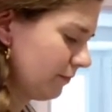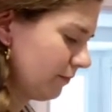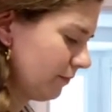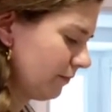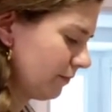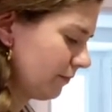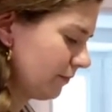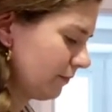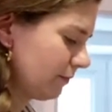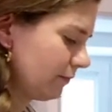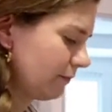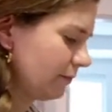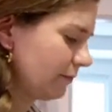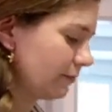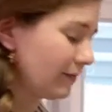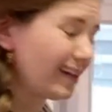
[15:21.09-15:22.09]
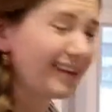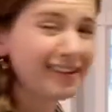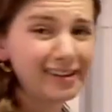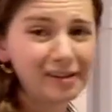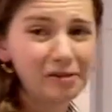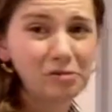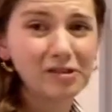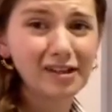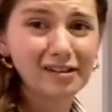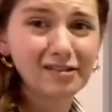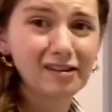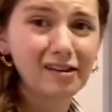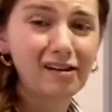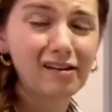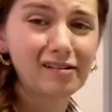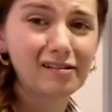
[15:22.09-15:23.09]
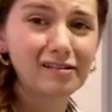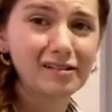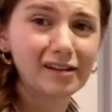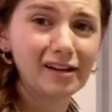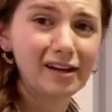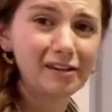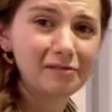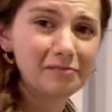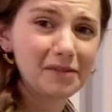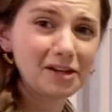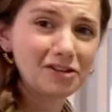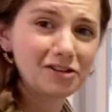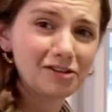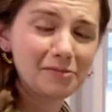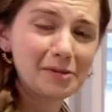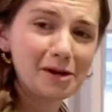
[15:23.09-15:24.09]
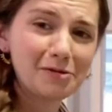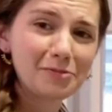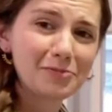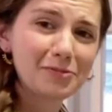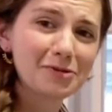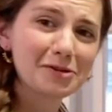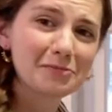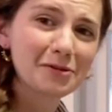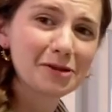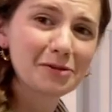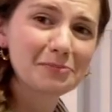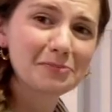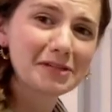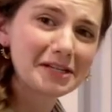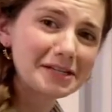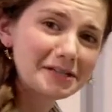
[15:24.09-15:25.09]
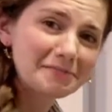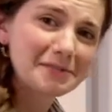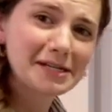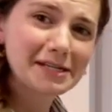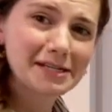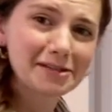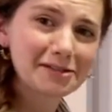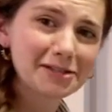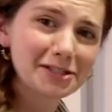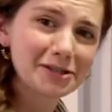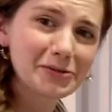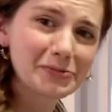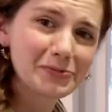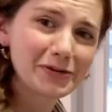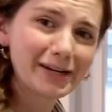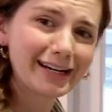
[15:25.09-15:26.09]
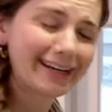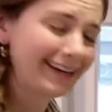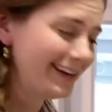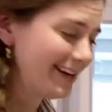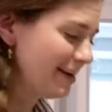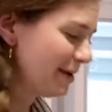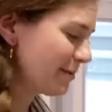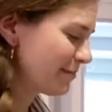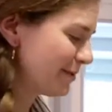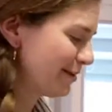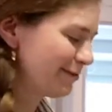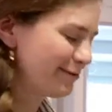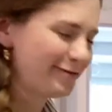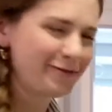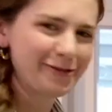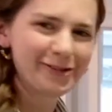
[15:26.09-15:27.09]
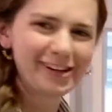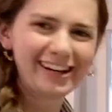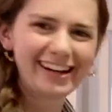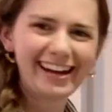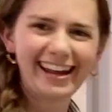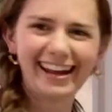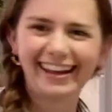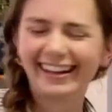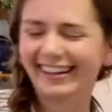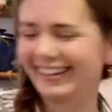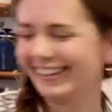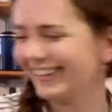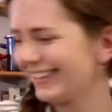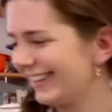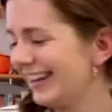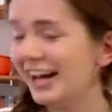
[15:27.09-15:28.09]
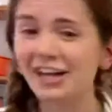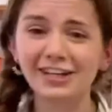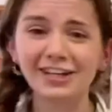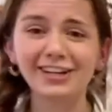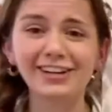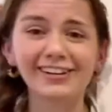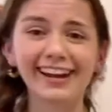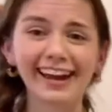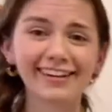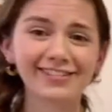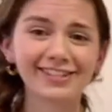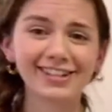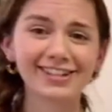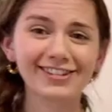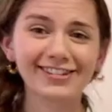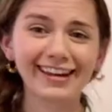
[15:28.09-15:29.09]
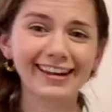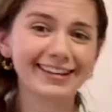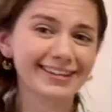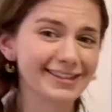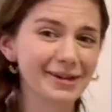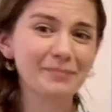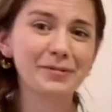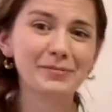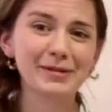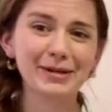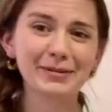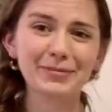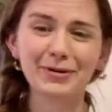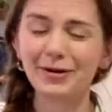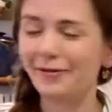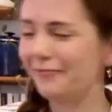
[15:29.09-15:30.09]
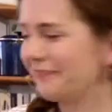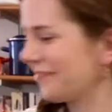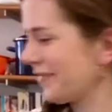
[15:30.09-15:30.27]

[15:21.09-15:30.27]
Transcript: I think it was actually harder to kind of measure them out and put them on the plate to make it look so pretty beforehand. You don't have to do that. Dump them in a bowl.